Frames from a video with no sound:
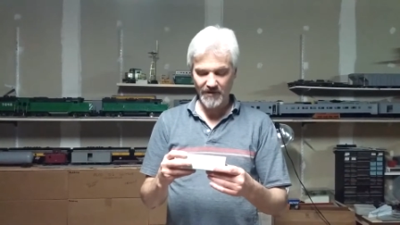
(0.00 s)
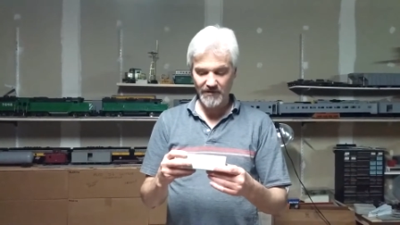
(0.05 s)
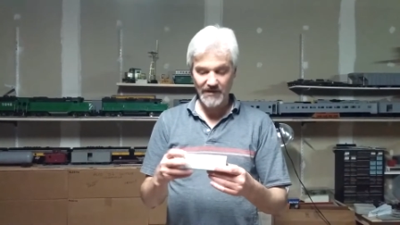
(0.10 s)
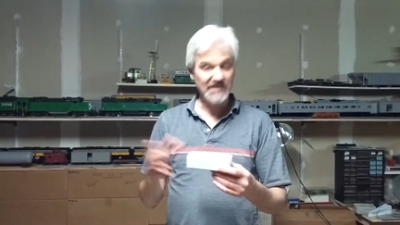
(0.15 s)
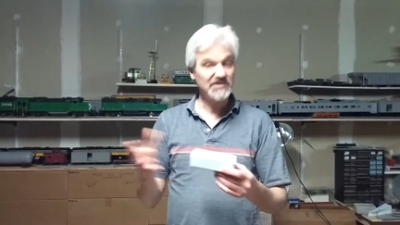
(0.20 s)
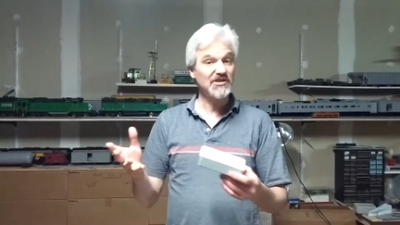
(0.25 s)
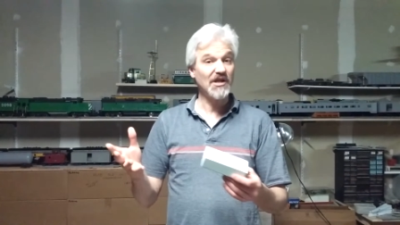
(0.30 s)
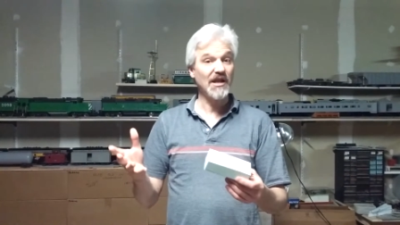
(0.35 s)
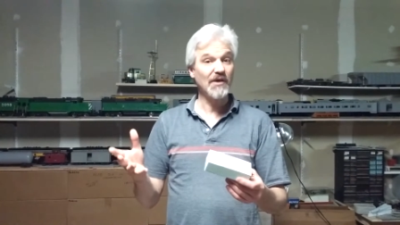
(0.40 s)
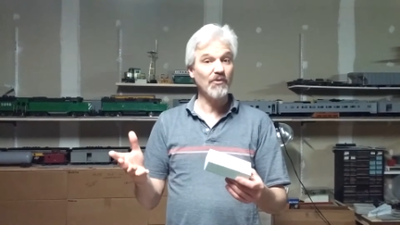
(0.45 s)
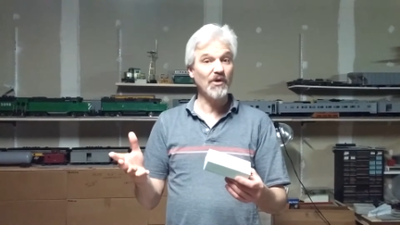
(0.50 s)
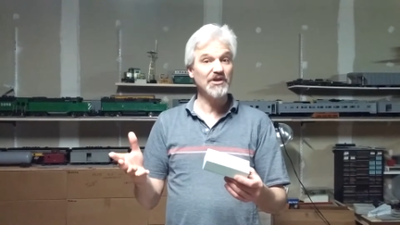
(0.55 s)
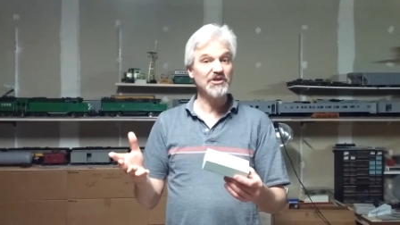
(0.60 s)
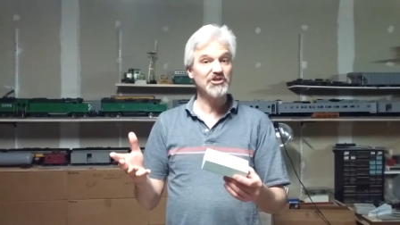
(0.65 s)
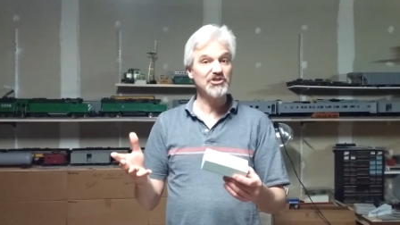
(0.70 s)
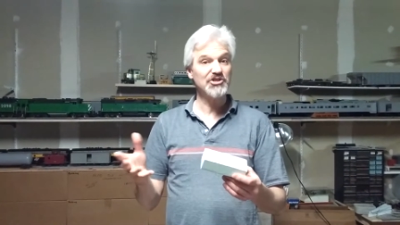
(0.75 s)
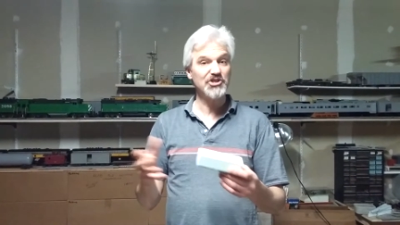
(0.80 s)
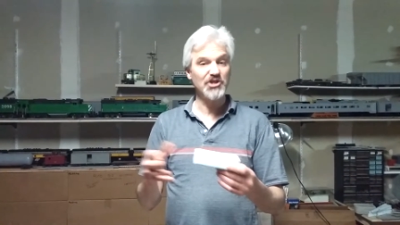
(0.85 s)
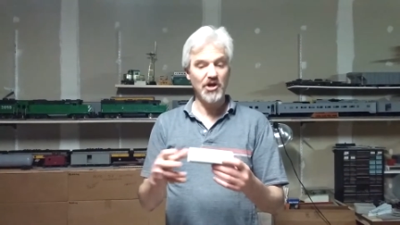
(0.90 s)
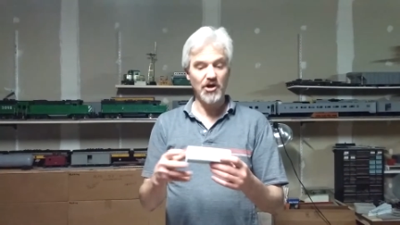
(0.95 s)
that's all I wanted
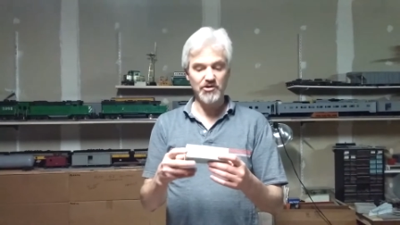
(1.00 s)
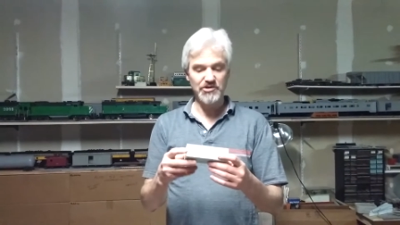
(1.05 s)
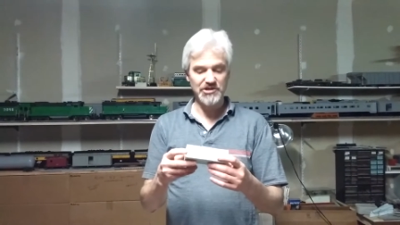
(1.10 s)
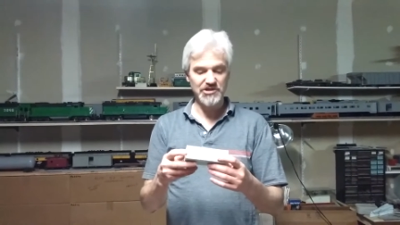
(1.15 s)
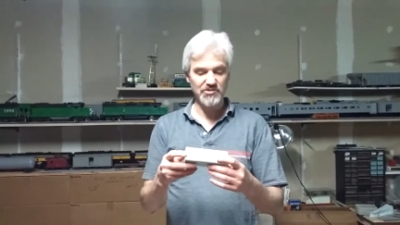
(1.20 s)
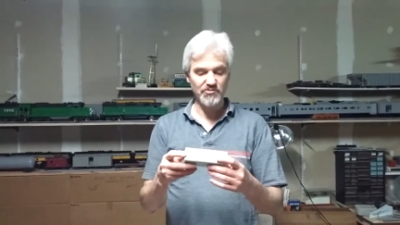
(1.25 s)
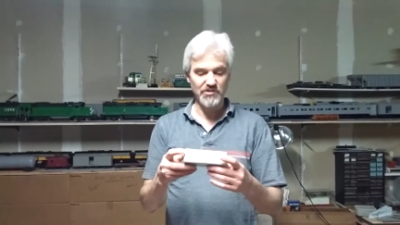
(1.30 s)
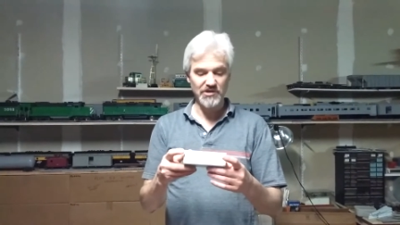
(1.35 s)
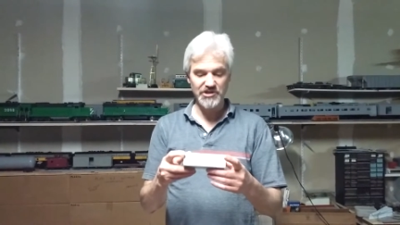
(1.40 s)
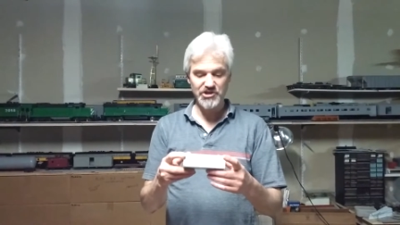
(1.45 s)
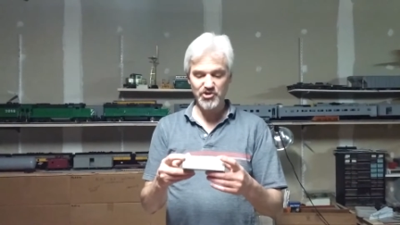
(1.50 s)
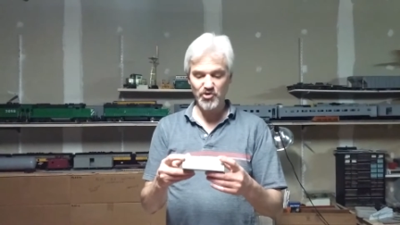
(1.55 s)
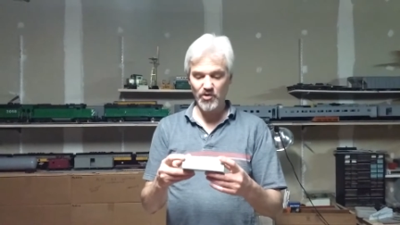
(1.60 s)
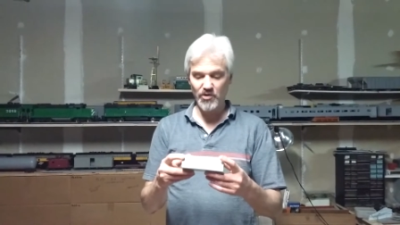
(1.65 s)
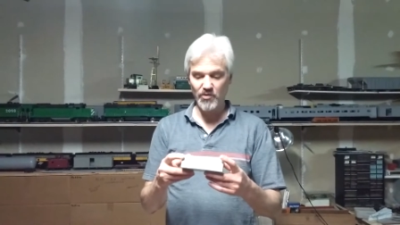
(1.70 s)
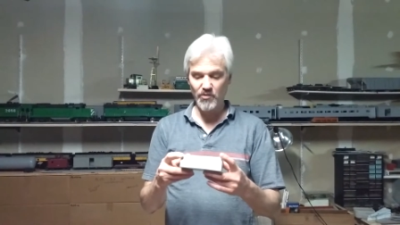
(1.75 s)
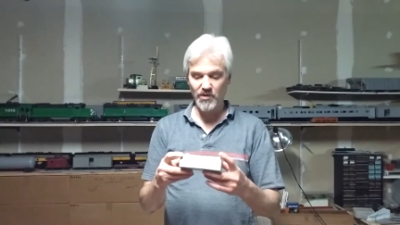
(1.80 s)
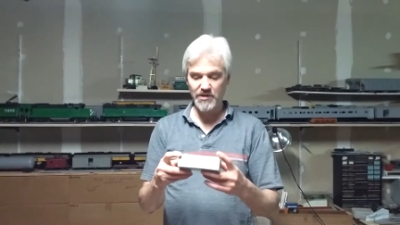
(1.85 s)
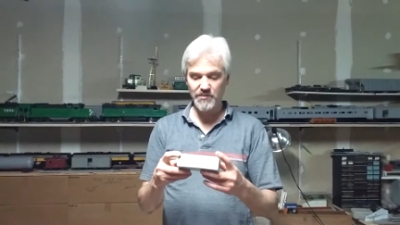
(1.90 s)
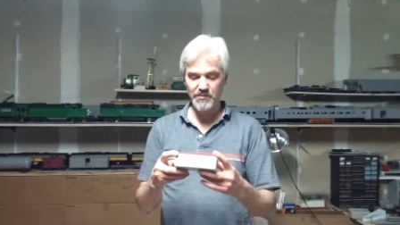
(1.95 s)
to show, just a really
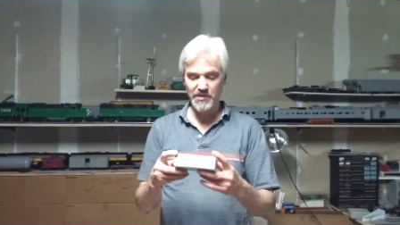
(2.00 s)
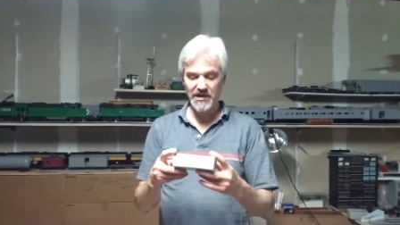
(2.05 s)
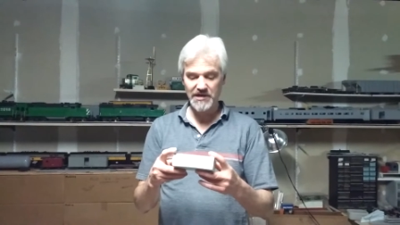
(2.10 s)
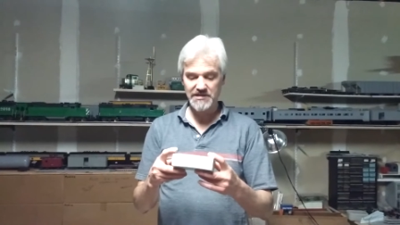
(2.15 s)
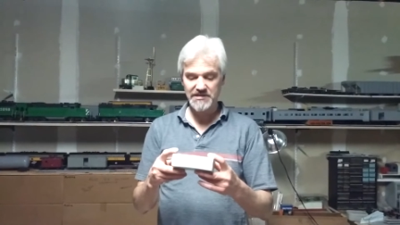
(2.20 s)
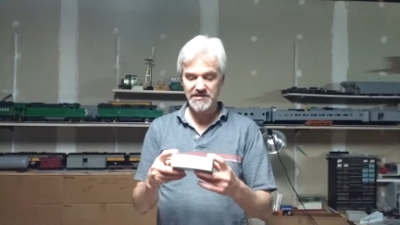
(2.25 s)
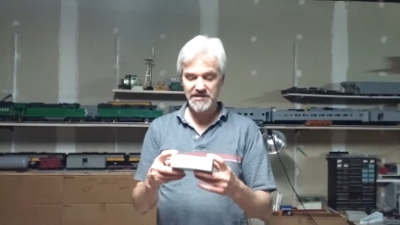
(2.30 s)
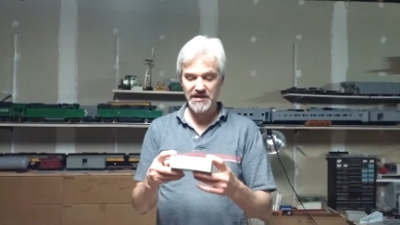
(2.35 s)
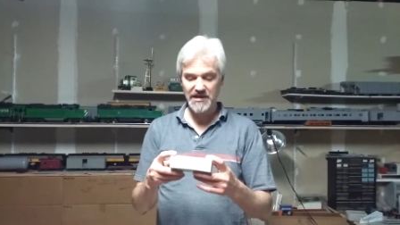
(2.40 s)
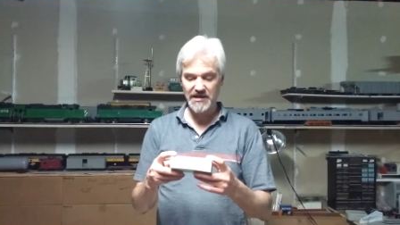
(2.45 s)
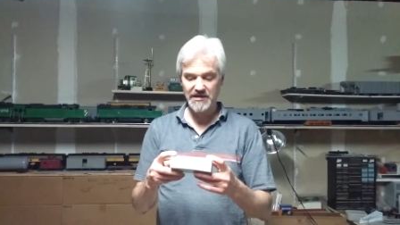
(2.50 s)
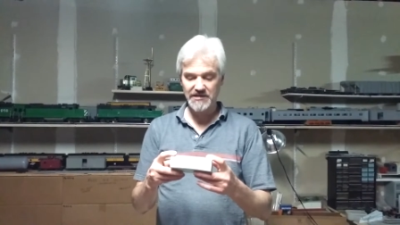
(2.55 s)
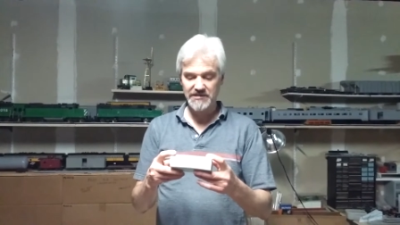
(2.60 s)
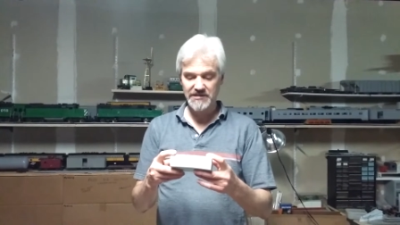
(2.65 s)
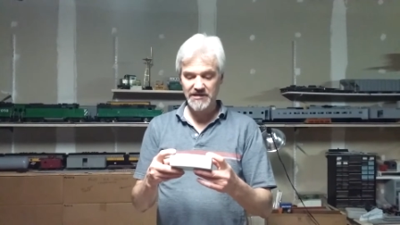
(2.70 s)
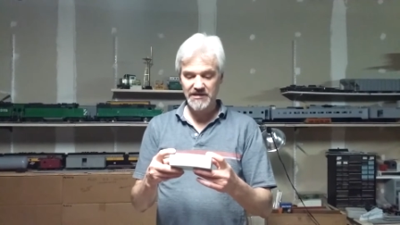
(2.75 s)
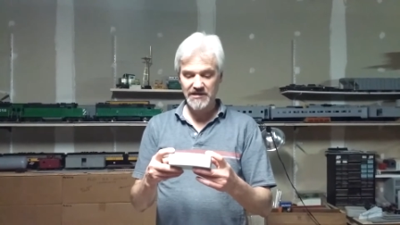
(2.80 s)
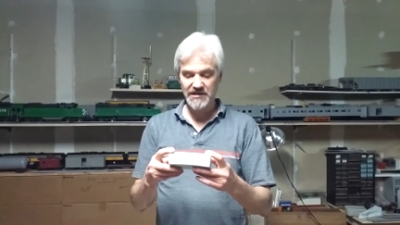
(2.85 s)
short one, but uh,